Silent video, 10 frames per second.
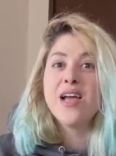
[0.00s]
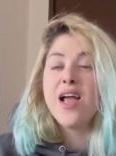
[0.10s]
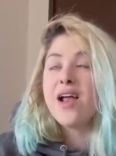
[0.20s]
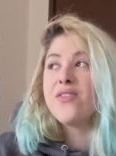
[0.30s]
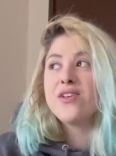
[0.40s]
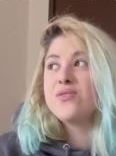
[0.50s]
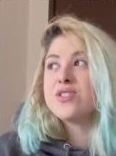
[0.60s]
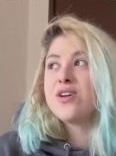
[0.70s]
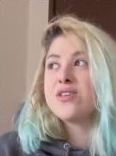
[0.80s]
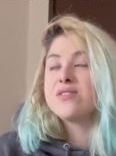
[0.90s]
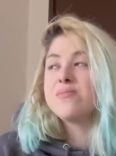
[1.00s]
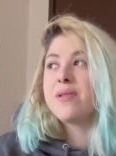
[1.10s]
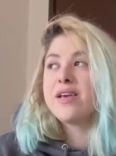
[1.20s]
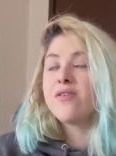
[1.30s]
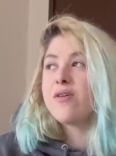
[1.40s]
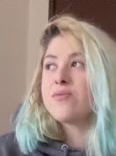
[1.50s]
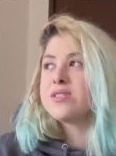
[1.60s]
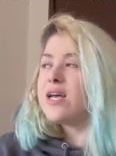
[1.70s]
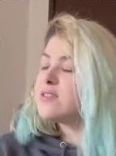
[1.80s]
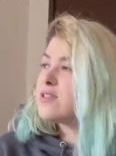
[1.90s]
And then you start playing around
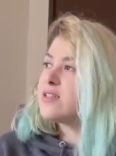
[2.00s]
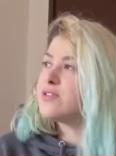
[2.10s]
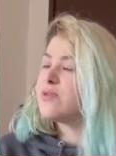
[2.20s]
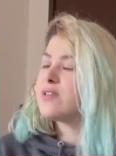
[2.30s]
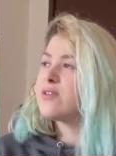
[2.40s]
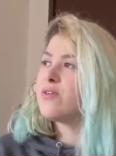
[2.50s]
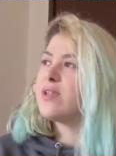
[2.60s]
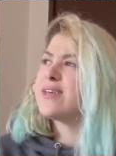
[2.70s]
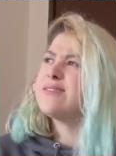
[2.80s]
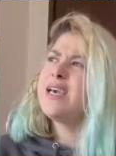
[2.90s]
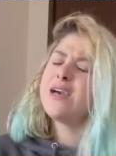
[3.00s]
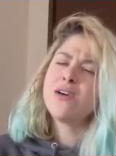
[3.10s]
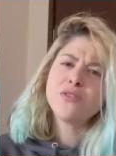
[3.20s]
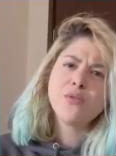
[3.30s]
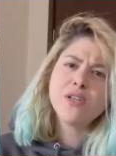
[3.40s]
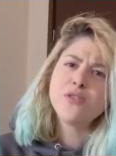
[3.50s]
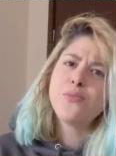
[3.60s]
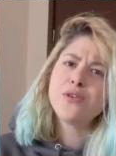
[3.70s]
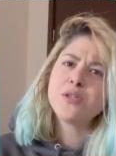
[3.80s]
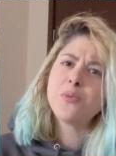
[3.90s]
with Zazzle and you want to go like, yeah, I also want to do
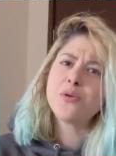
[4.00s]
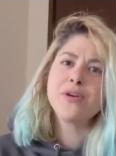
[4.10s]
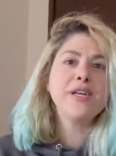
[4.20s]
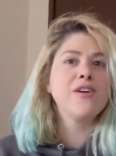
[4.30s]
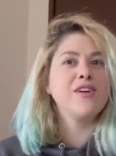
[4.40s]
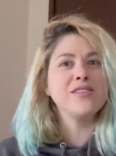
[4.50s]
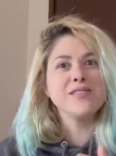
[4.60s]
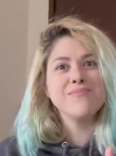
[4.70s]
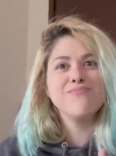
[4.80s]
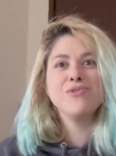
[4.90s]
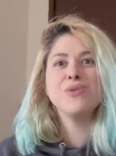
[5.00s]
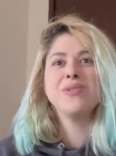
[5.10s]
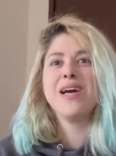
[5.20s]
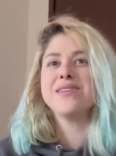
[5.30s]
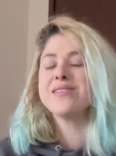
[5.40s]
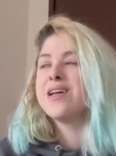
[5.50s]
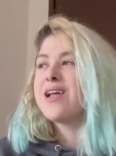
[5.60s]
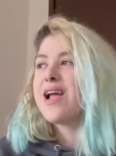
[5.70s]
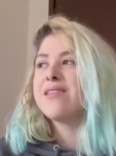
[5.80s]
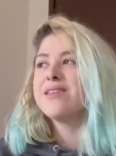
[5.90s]
printable greeting cards. Do that.
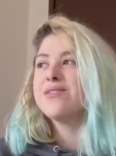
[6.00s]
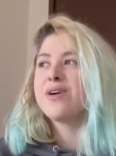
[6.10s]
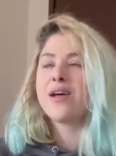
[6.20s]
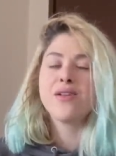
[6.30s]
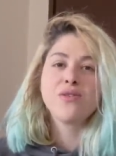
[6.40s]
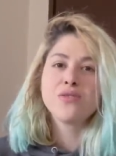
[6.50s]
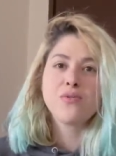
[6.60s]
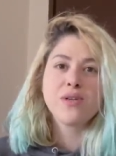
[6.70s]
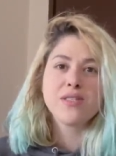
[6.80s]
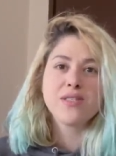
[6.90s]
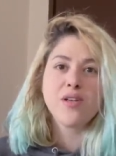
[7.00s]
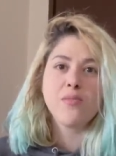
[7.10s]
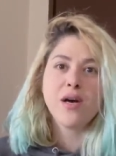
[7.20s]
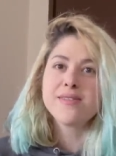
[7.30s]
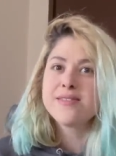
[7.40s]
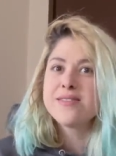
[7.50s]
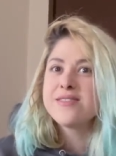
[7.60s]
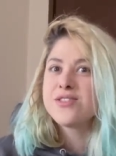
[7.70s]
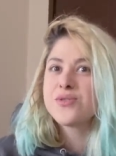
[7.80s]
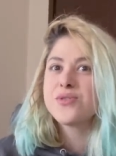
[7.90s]
And then you kind of also want to sell mugs,
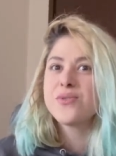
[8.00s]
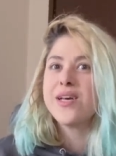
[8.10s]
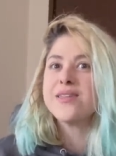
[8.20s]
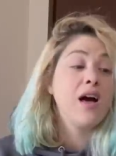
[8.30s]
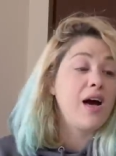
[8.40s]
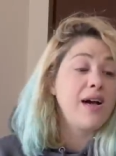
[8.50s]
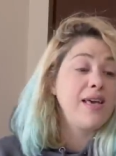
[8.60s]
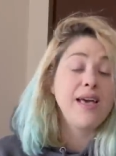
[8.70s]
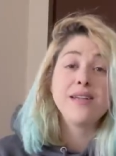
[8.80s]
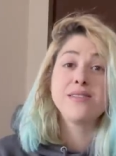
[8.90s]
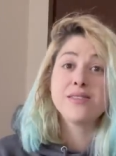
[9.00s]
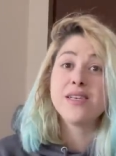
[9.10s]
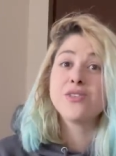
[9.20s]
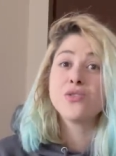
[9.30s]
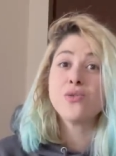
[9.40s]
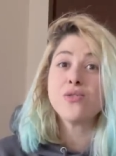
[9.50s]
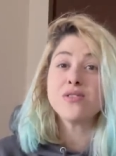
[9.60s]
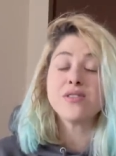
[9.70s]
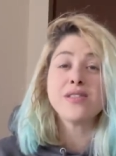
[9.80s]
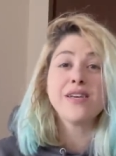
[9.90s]
so do that. I had six
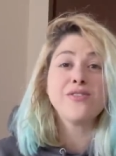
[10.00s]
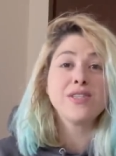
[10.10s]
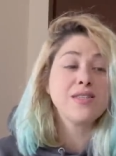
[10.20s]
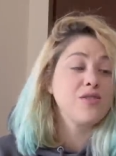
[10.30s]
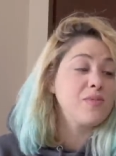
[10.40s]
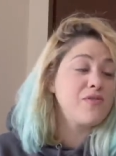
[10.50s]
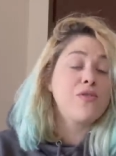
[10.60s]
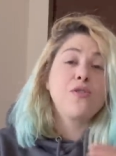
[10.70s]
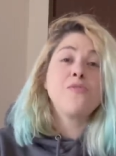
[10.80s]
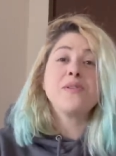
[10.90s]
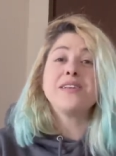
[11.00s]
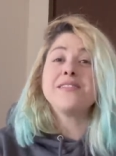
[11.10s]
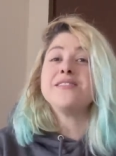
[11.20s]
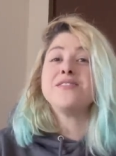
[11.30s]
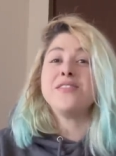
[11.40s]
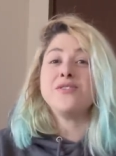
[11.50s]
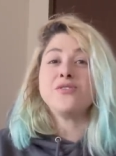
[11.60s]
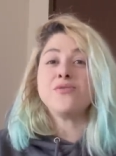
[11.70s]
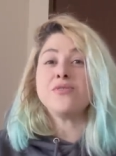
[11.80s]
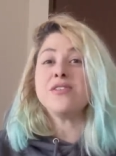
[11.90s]
stores today on Zazzle before opening this test
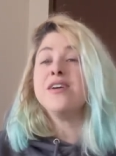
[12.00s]
store.